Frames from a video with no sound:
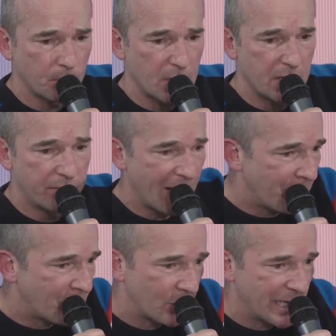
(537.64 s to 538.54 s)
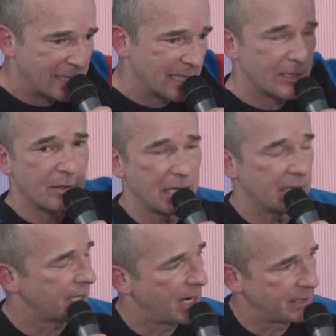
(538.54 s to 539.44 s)
evaporated into the
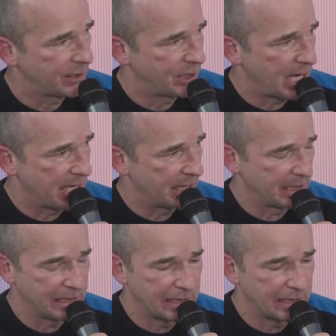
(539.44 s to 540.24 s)
entire society,